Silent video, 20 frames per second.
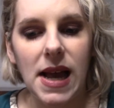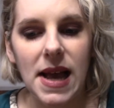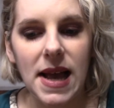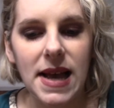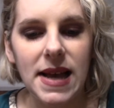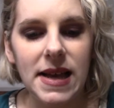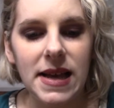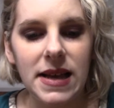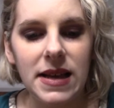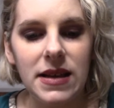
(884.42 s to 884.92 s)

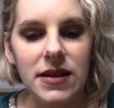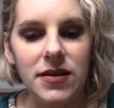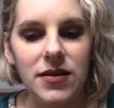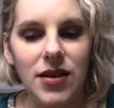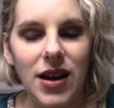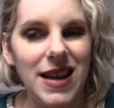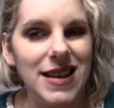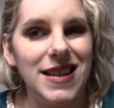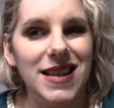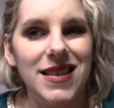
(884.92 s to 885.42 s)
And
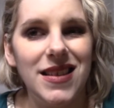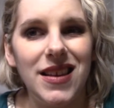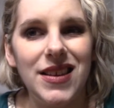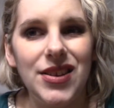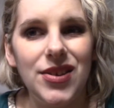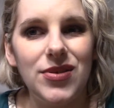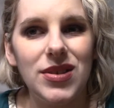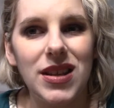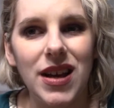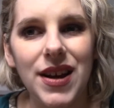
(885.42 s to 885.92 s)
I didn't like
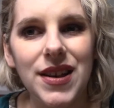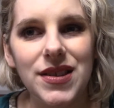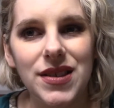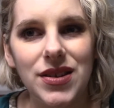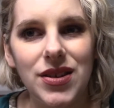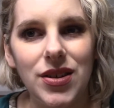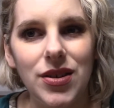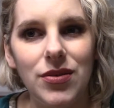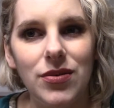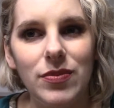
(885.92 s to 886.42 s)
using
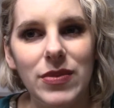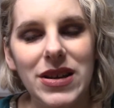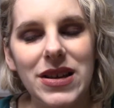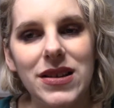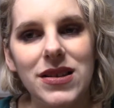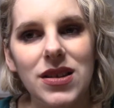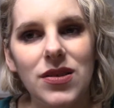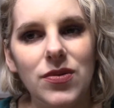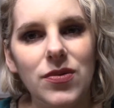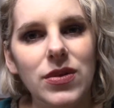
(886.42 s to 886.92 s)
acetone
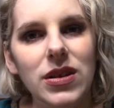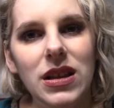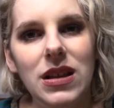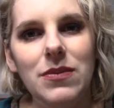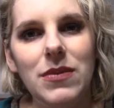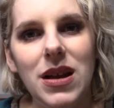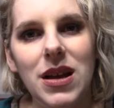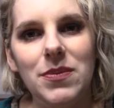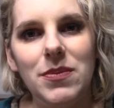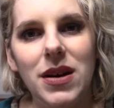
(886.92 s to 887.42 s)
because it really
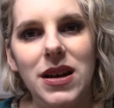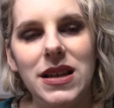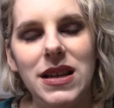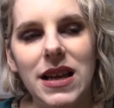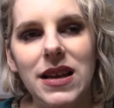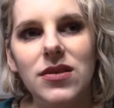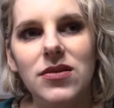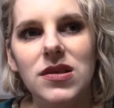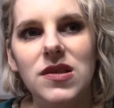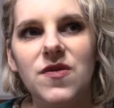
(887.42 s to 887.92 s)
made my
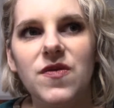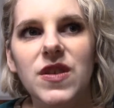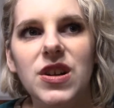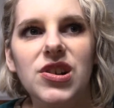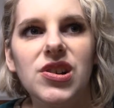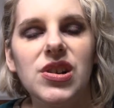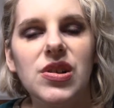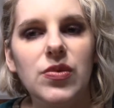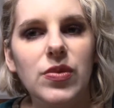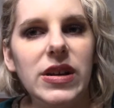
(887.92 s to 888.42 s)
nails
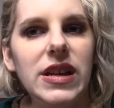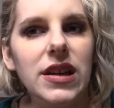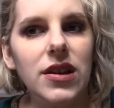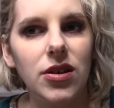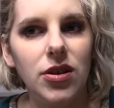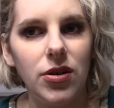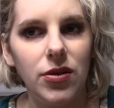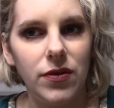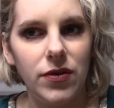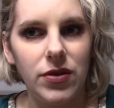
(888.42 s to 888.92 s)
very weak
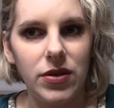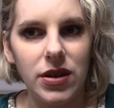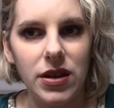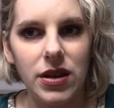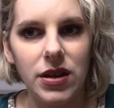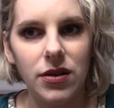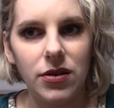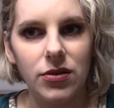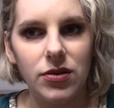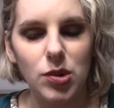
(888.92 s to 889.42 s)
over the
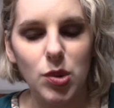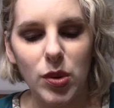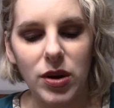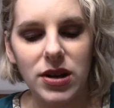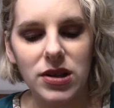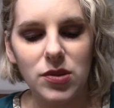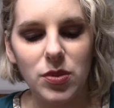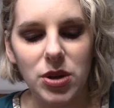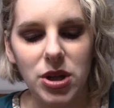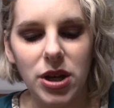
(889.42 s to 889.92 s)
years.
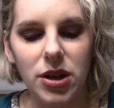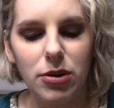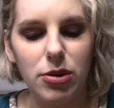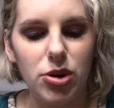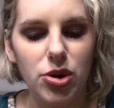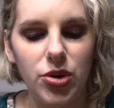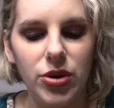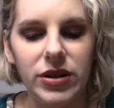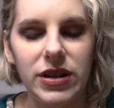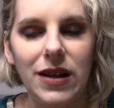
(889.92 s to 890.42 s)
Whereas with Color
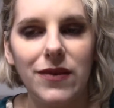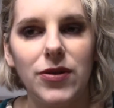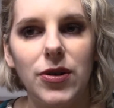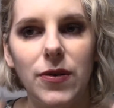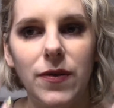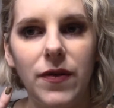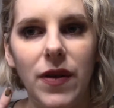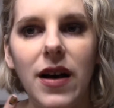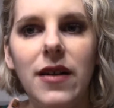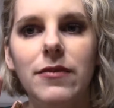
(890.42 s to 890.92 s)
Street, after
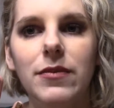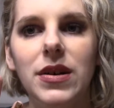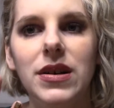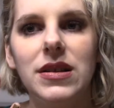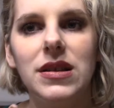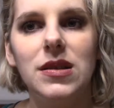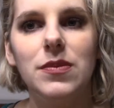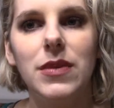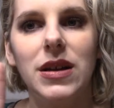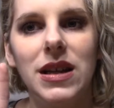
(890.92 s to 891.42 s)
5
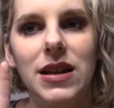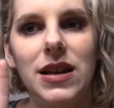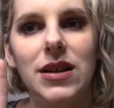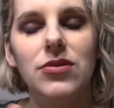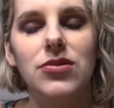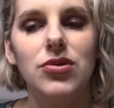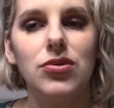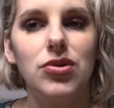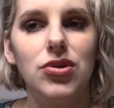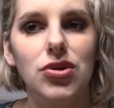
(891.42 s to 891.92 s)
months, my
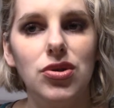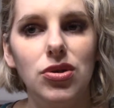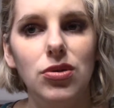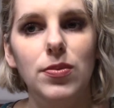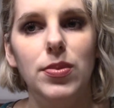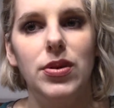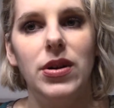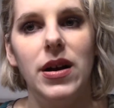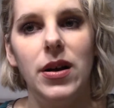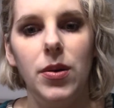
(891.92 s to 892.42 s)
nails are
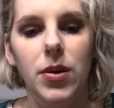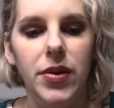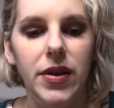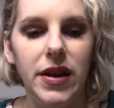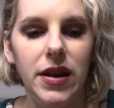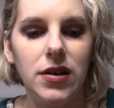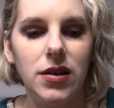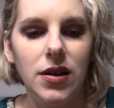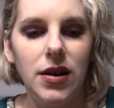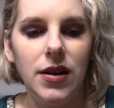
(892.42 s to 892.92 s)
super
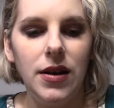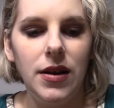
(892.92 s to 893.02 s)
healthy.